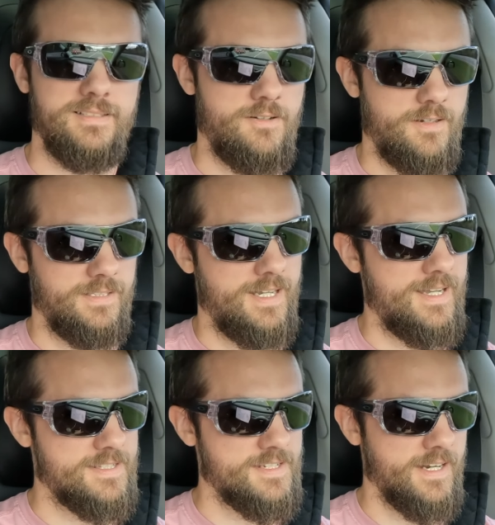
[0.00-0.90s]
Oh, a
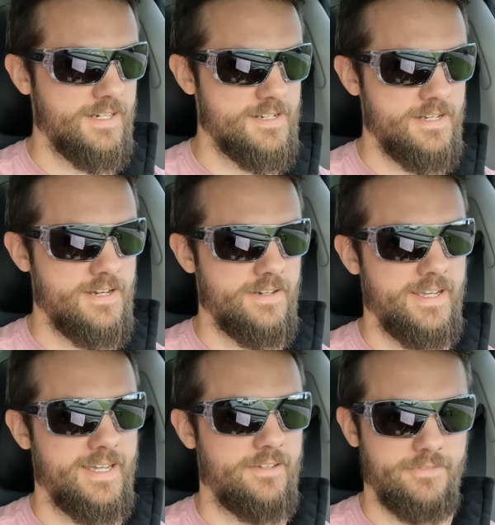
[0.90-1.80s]
lot's changed in a year and
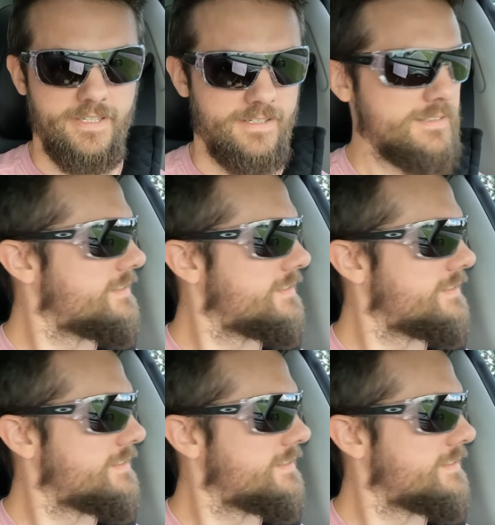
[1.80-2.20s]
a half, yeah.